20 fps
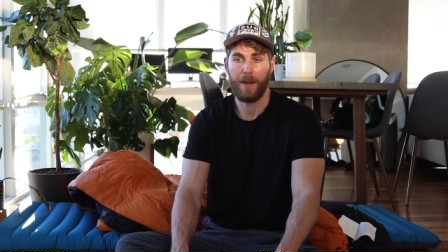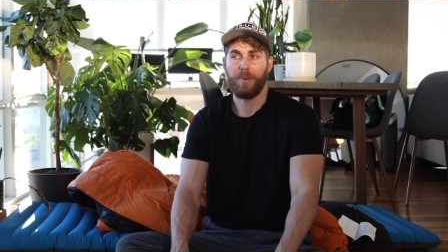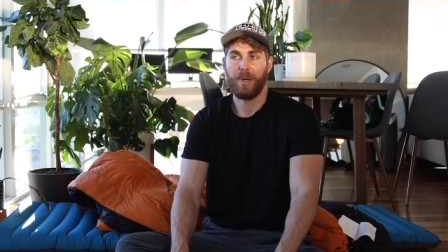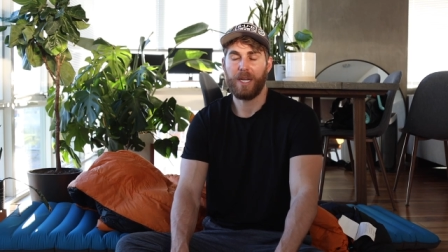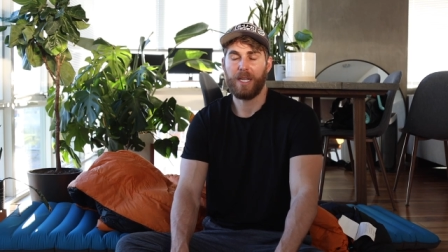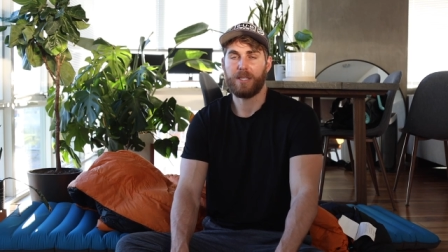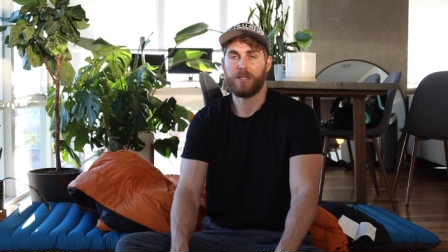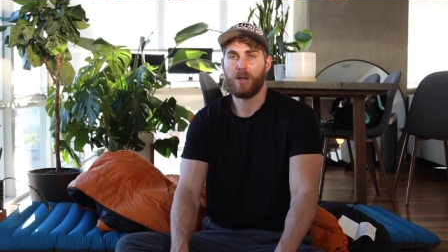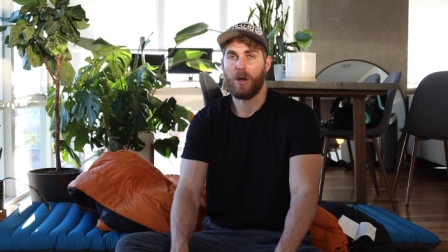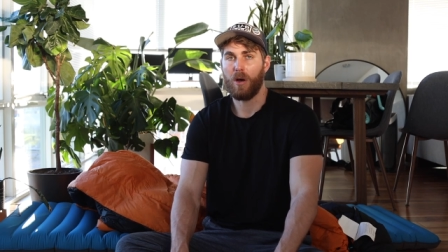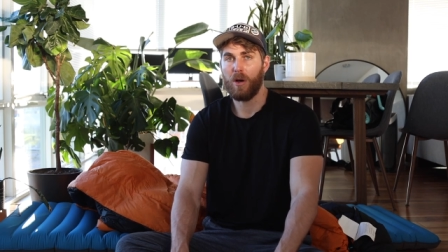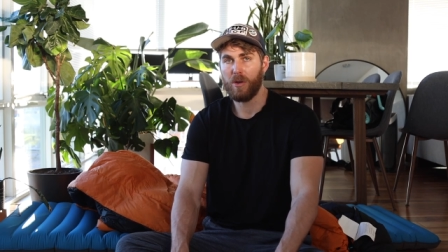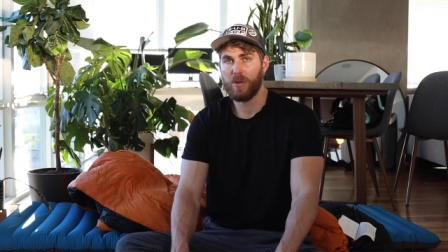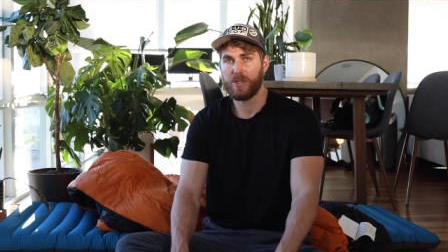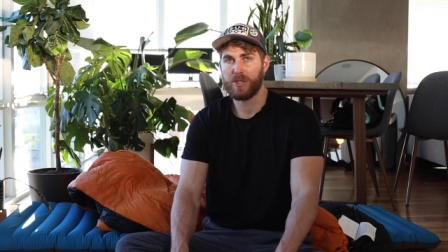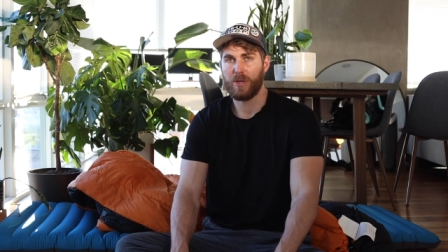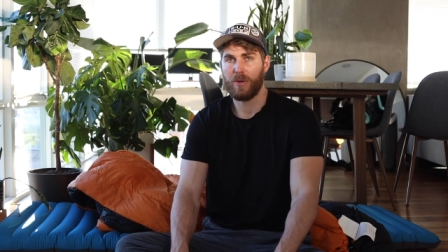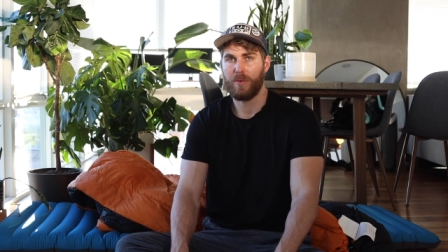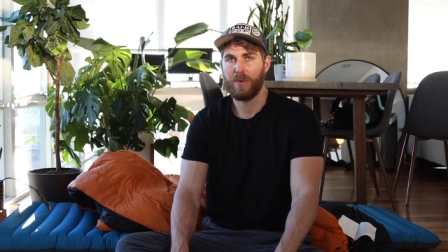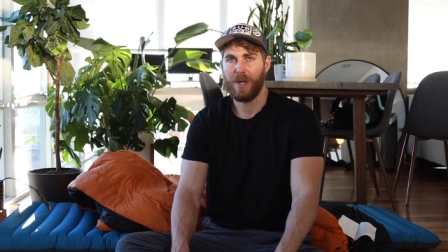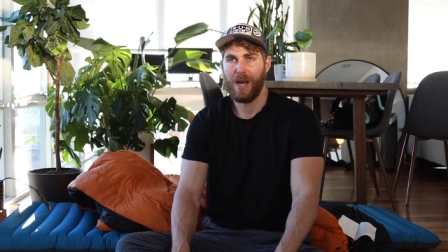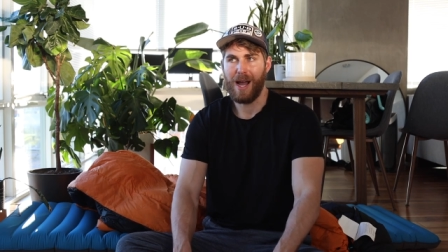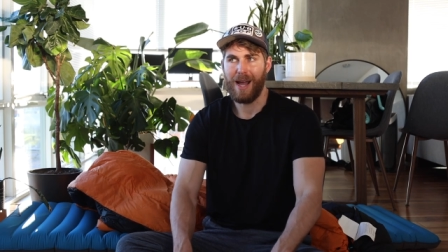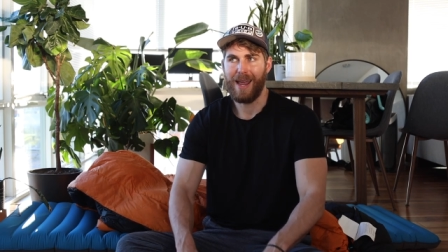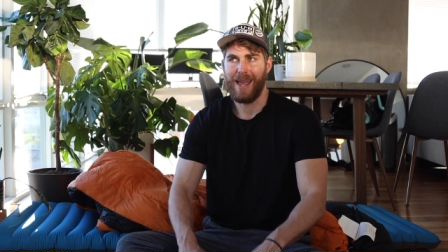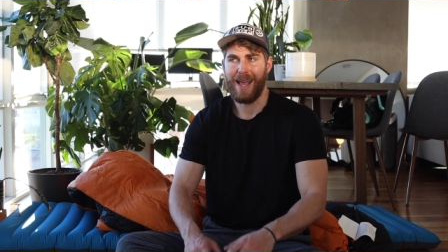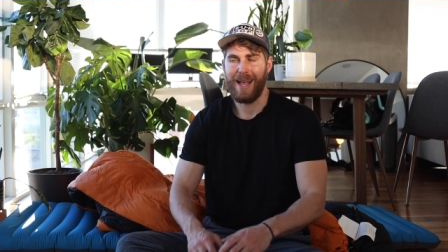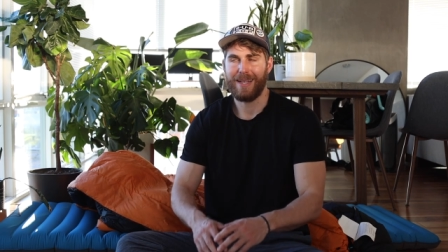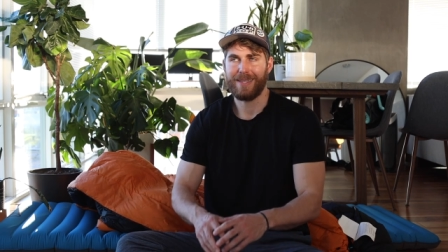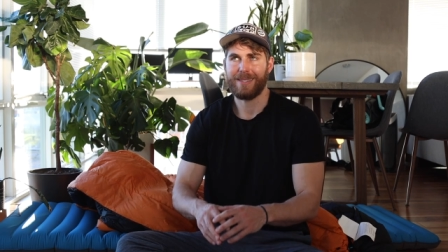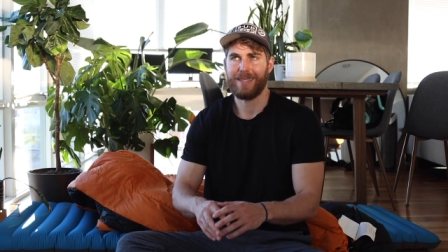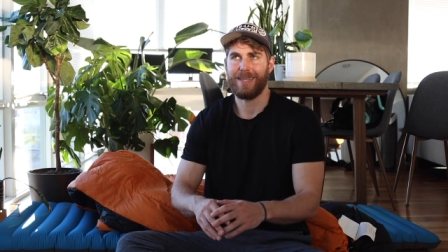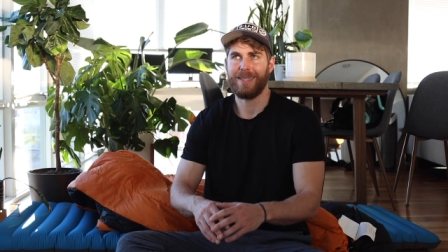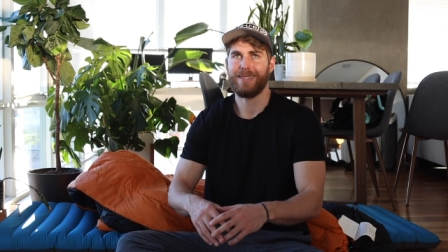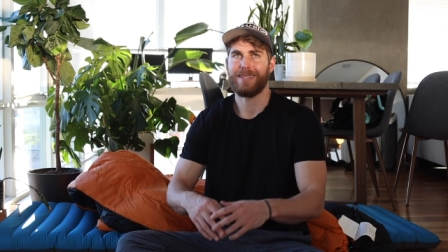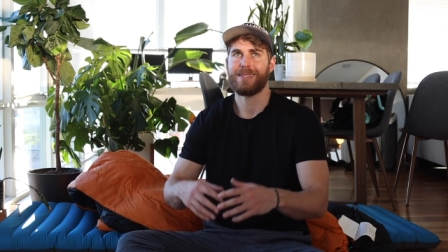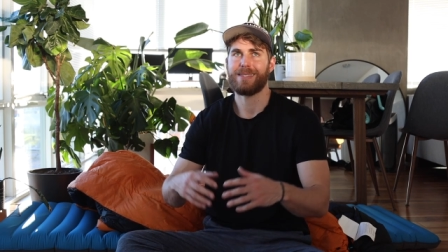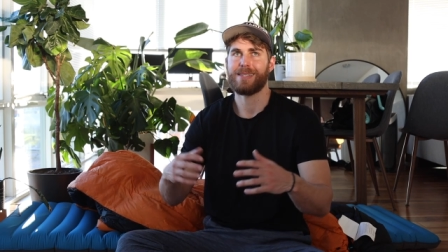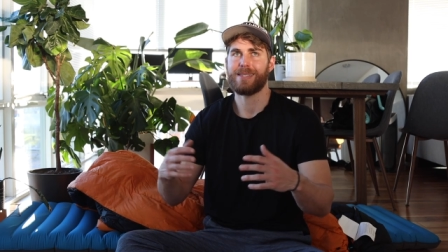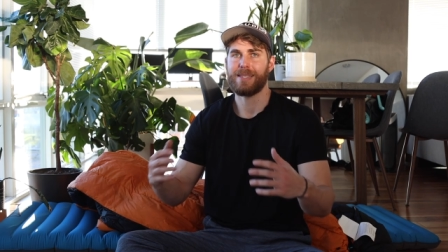but it's also not as
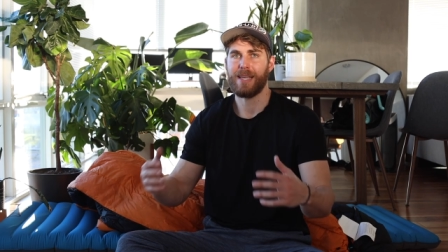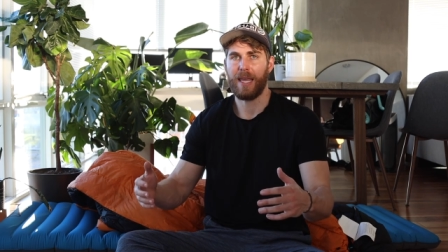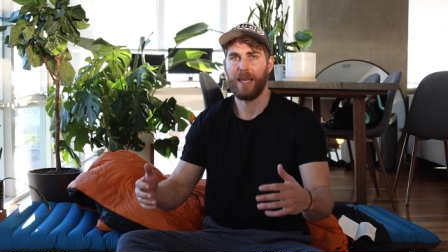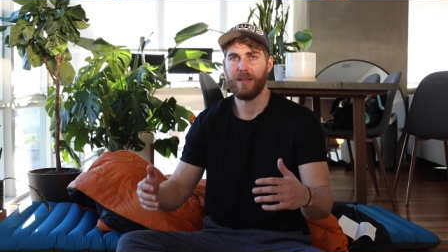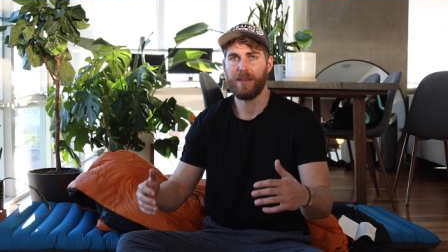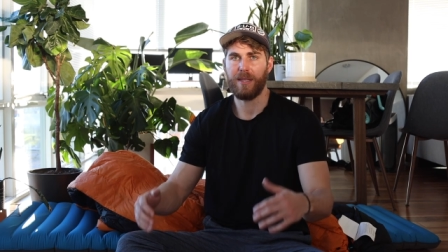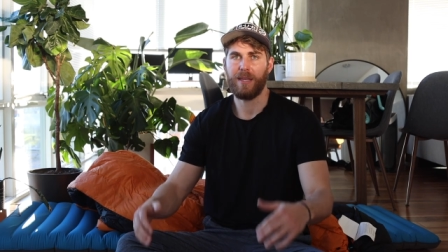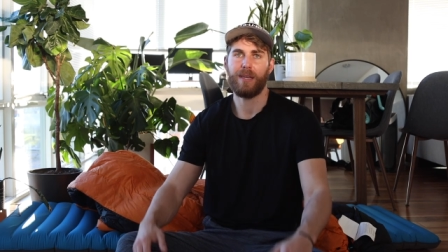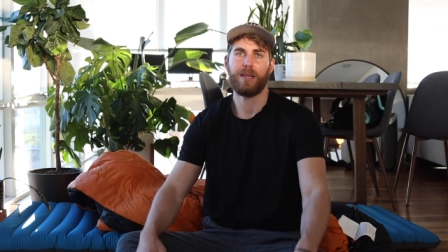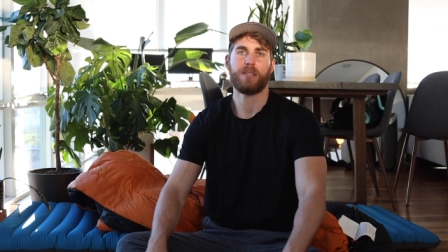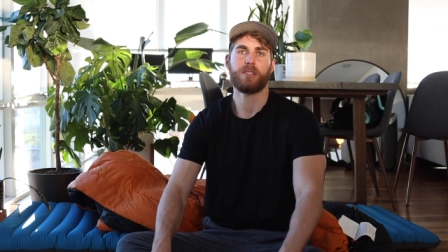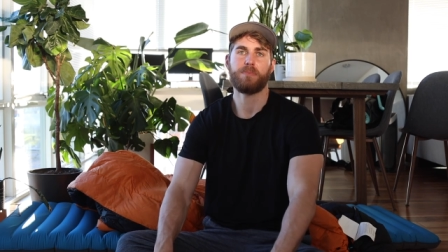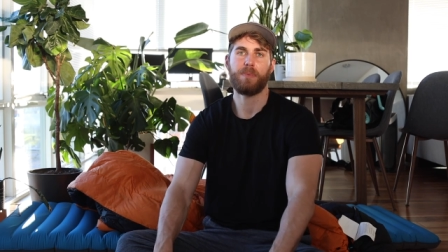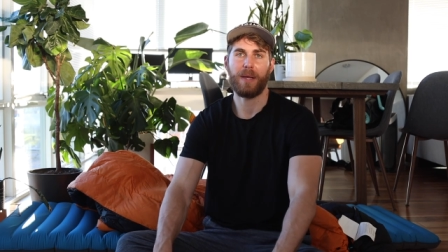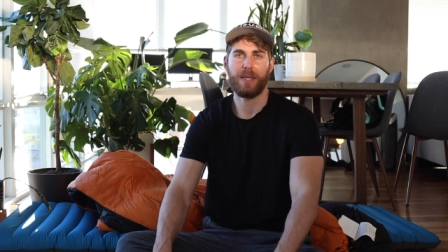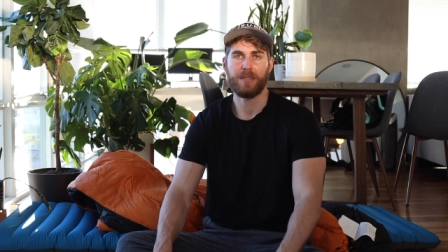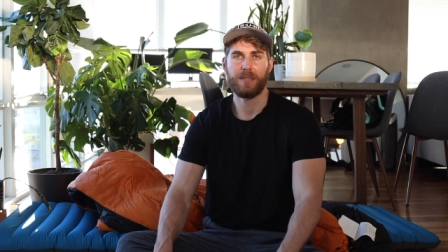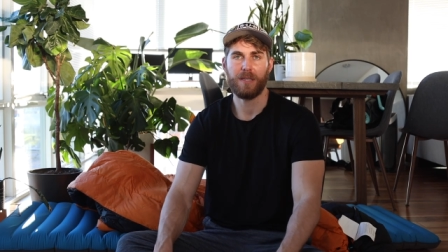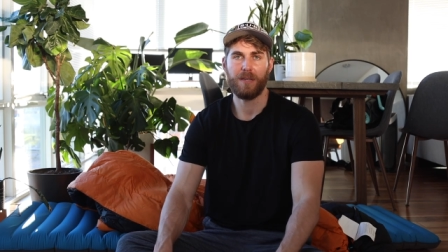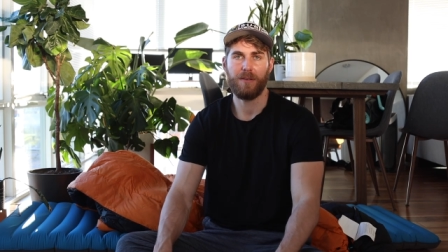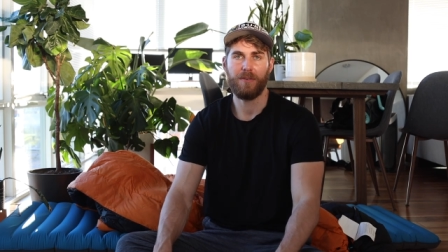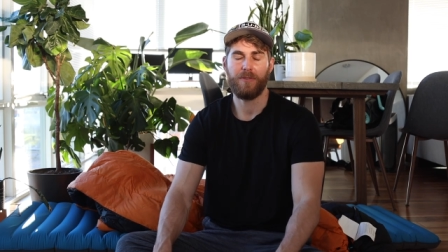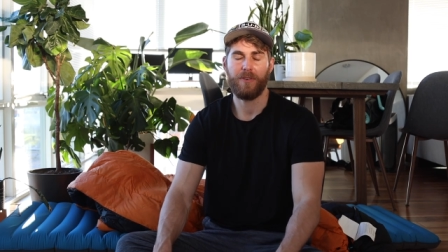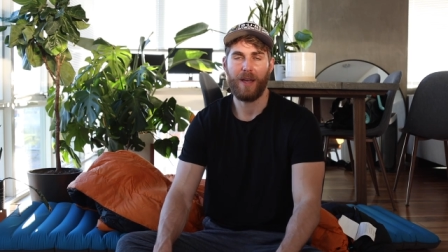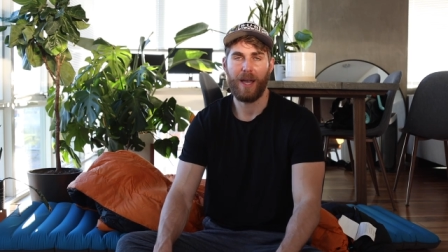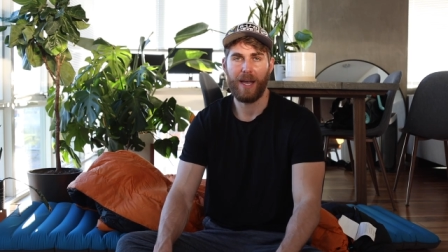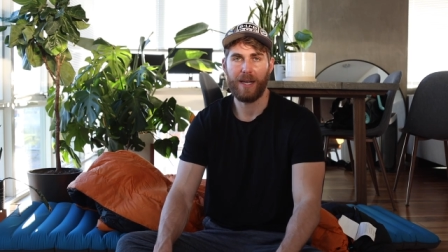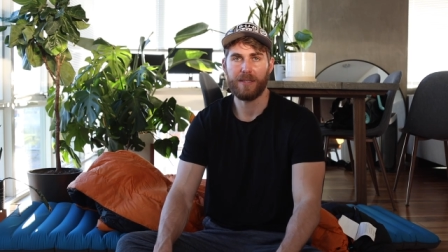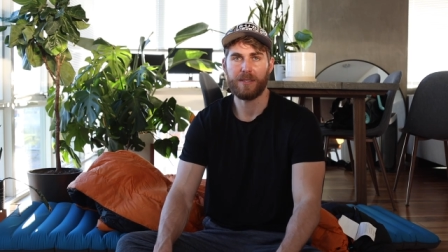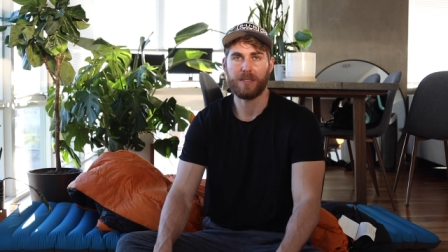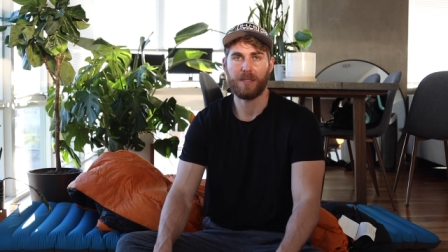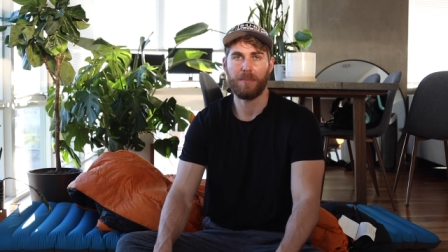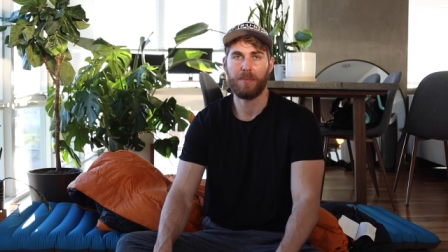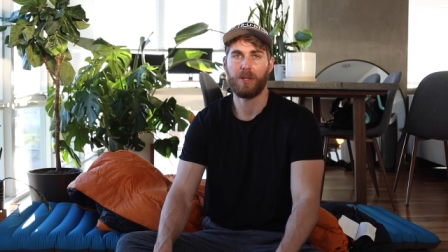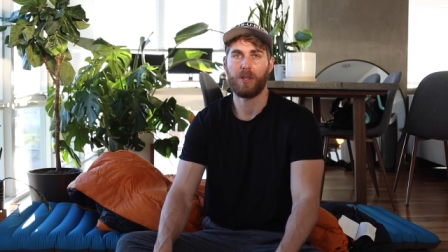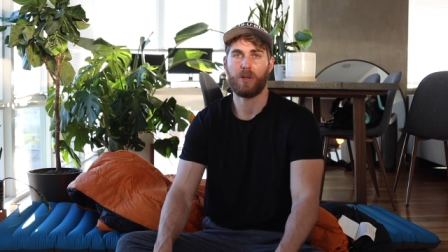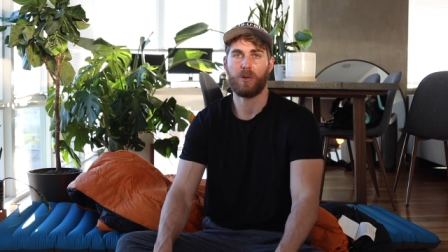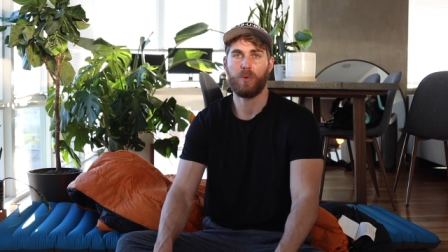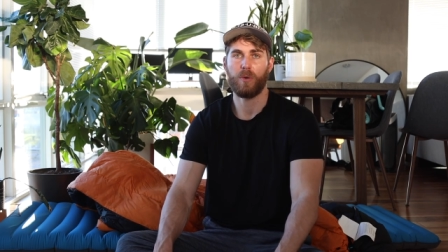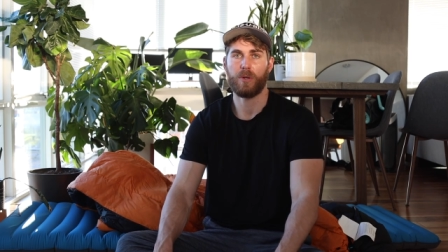insanely expensive as some of
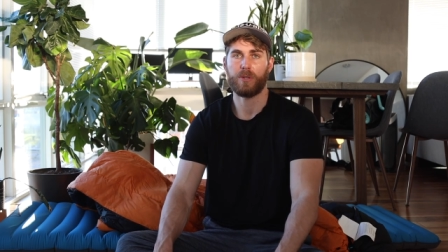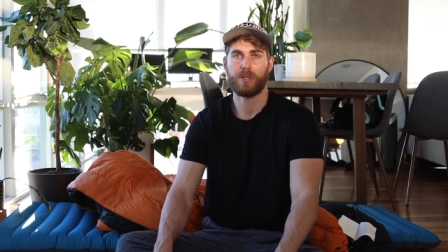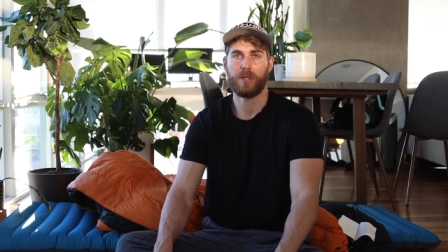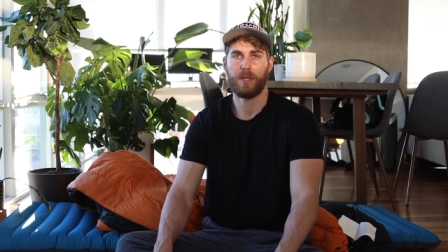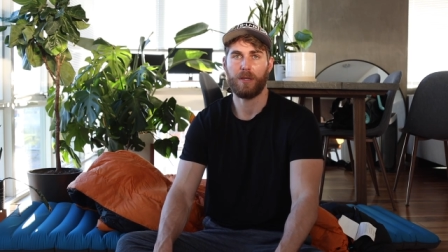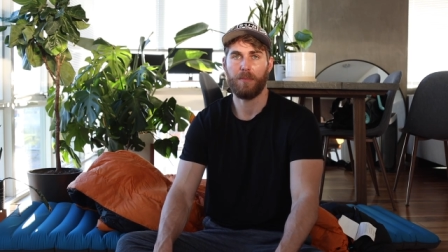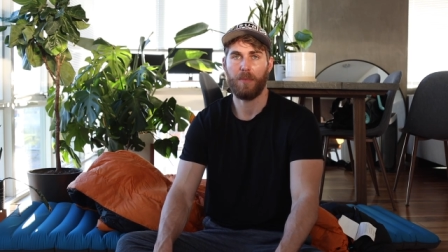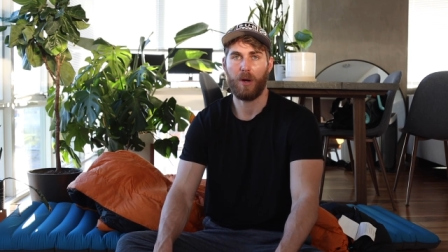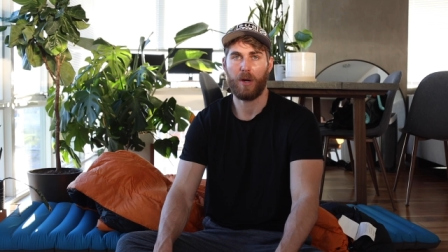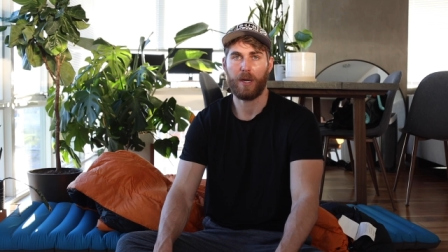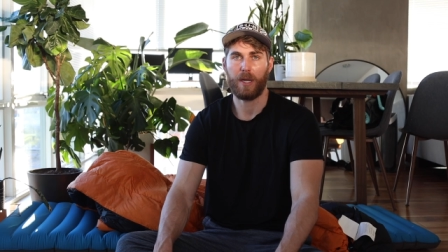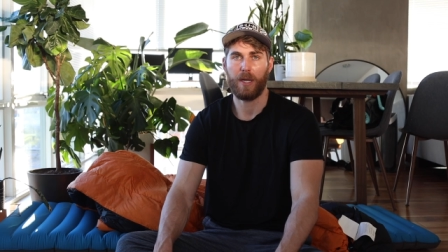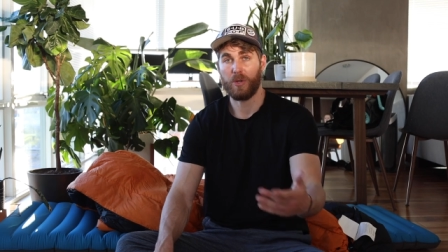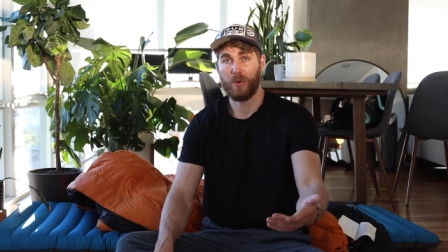the quilts on the market.